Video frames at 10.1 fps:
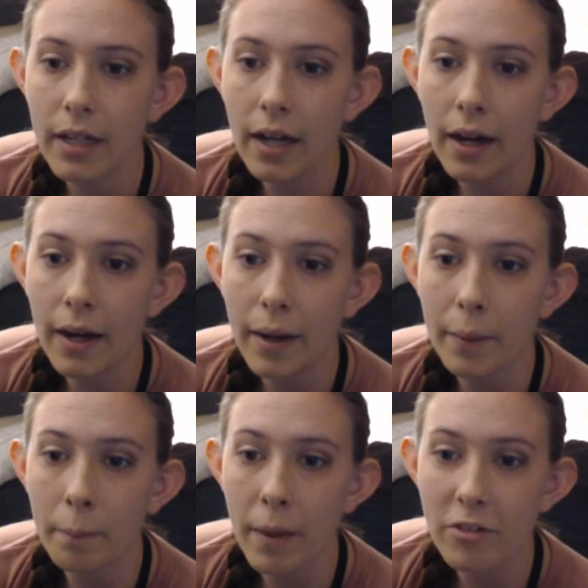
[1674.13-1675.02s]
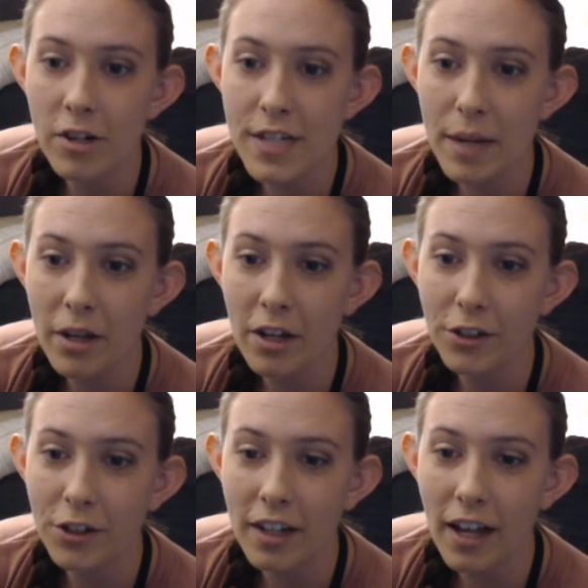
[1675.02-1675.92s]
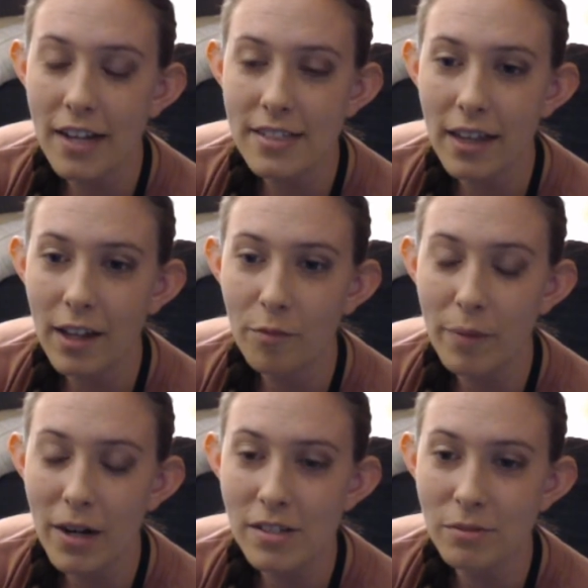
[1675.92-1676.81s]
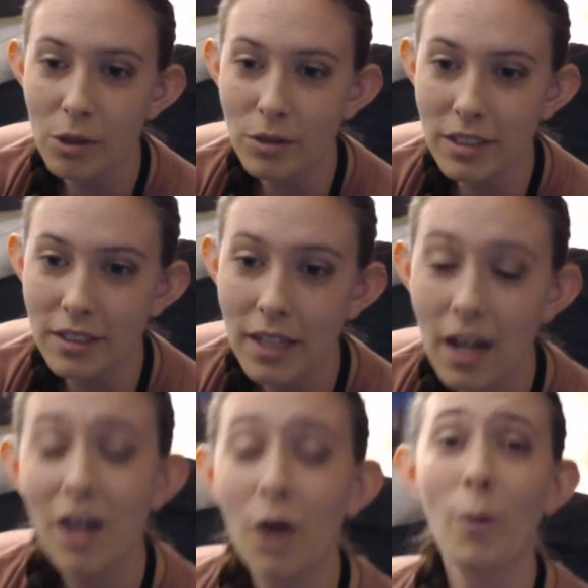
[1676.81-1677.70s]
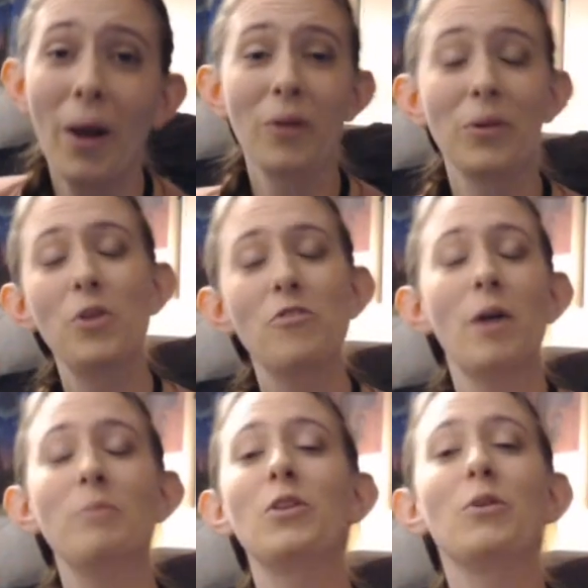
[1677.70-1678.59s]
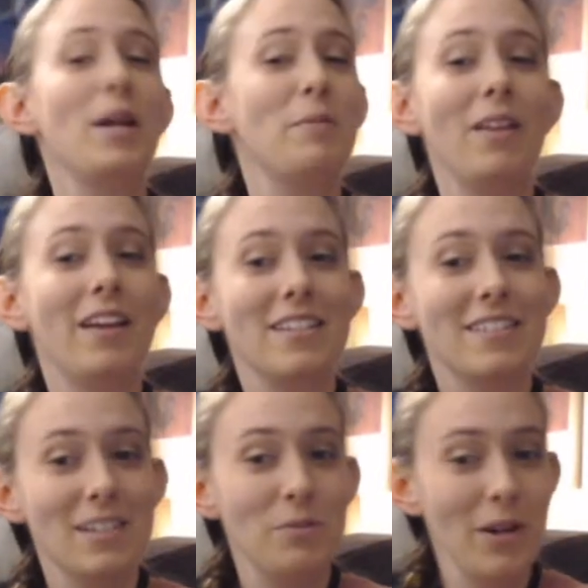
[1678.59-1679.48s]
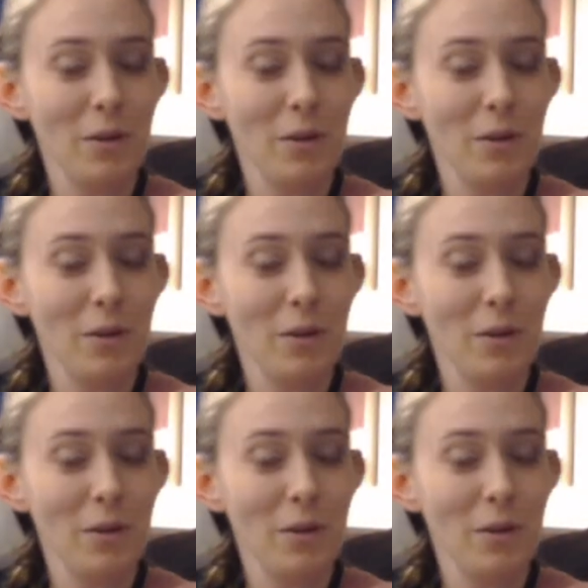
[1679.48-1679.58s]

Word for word: My first time here in your class. I love bears and roses. Well, you've come to the right place because we are